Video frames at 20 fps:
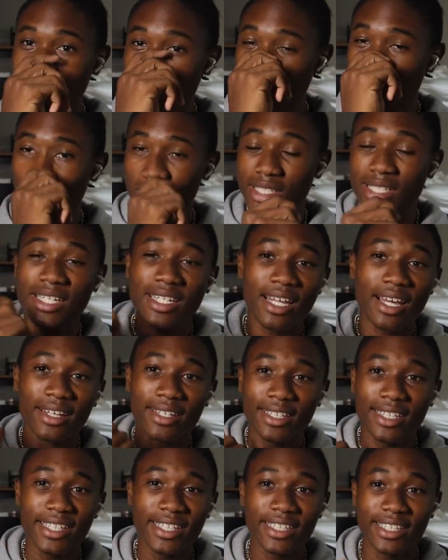He was standing
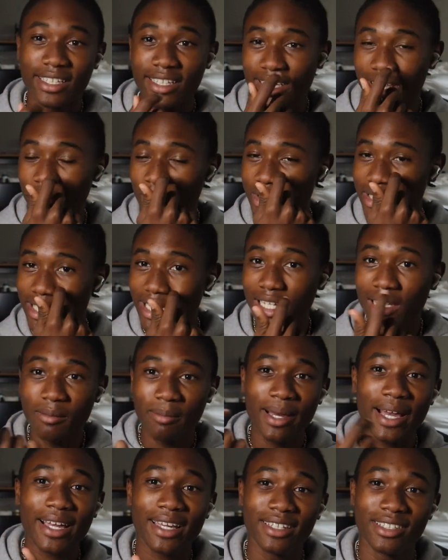out there and he was yelling
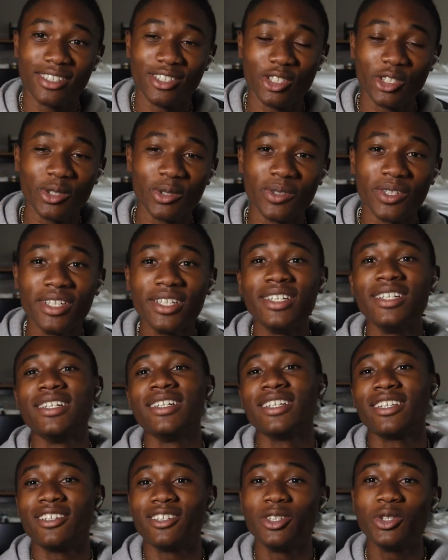back at the dude.
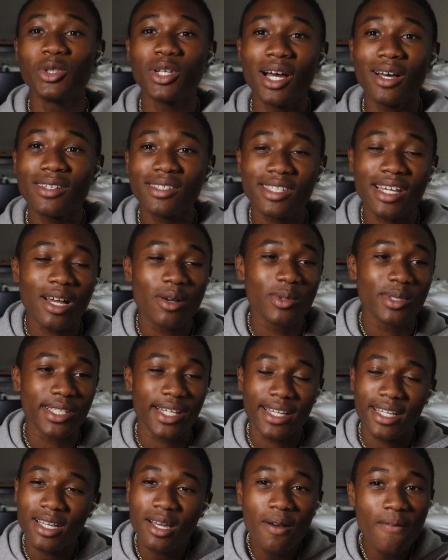The dude outside was
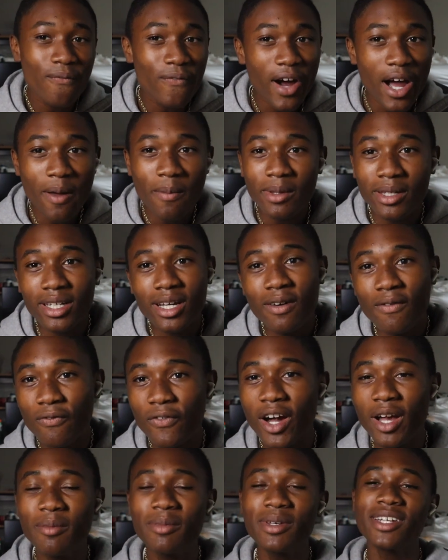like, come fight me
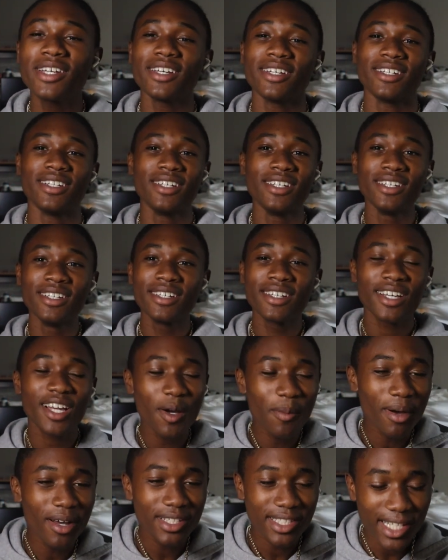then,
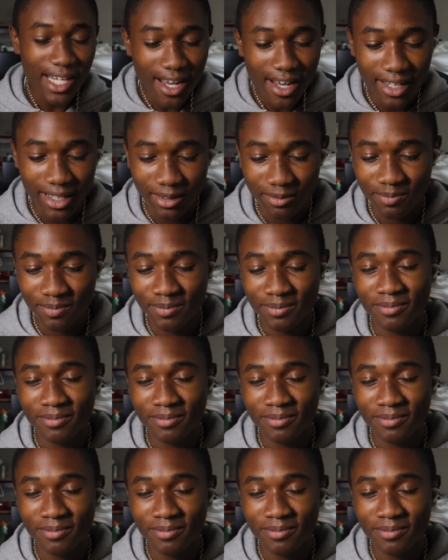come outside.